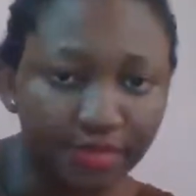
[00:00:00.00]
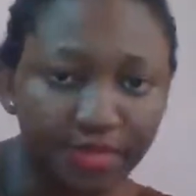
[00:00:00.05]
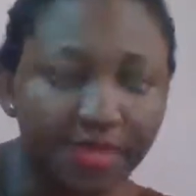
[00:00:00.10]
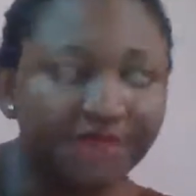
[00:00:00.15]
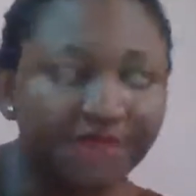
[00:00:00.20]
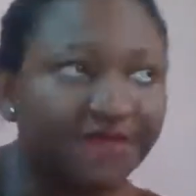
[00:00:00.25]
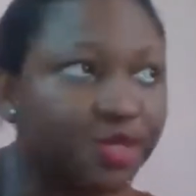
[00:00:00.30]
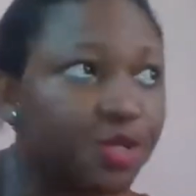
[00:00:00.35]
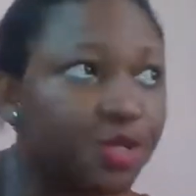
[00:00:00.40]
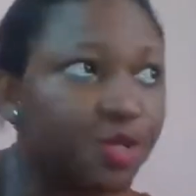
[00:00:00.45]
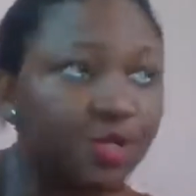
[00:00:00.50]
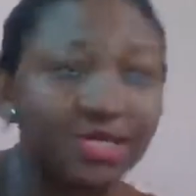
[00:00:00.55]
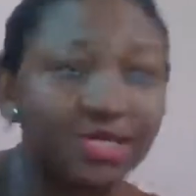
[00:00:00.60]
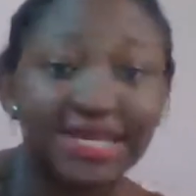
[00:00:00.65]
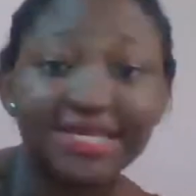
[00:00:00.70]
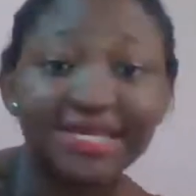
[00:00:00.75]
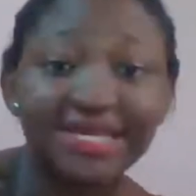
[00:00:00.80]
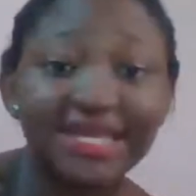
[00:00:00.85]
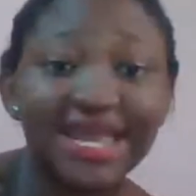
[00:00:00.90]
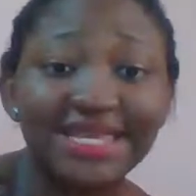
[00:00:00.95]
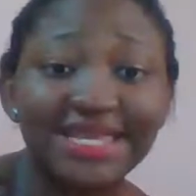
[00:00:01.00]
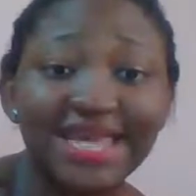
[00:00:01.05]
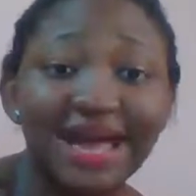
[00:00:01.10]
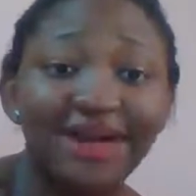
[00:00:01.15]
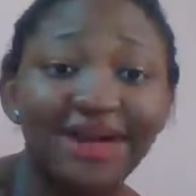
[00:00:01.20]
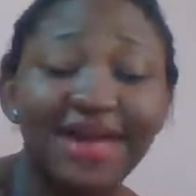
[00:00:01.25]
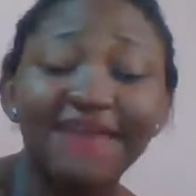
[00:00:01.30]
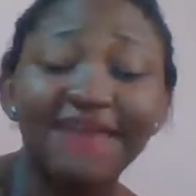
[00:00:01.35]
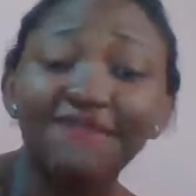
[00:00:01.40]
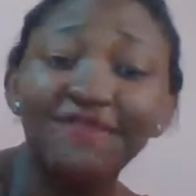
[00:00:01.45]
videos. I think that's how
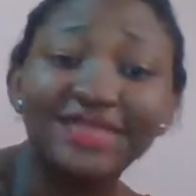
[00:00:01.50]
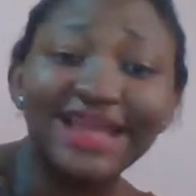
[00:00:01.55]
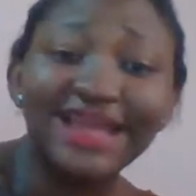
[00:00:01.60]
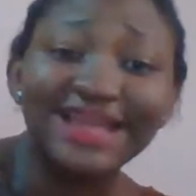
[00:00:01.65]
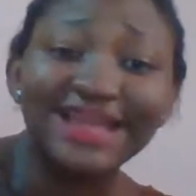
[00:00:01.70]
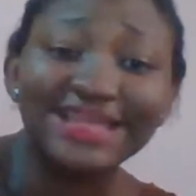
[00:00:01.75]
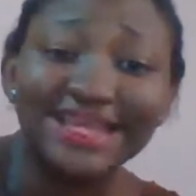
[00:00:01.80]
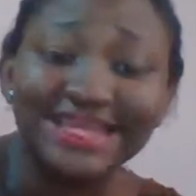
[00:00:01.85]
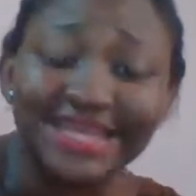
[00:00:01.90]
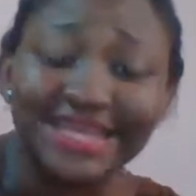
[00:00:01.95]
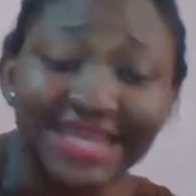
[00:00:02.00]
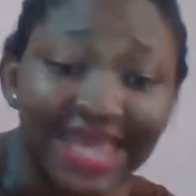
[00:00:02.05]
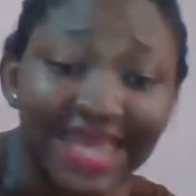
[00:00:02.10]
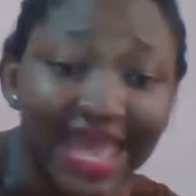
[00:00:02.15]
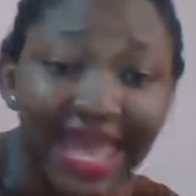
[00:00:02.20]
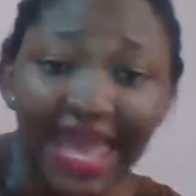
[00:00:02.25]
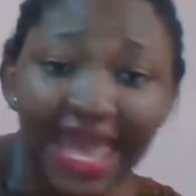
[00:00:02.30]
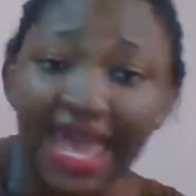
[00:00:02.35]
I even landed here.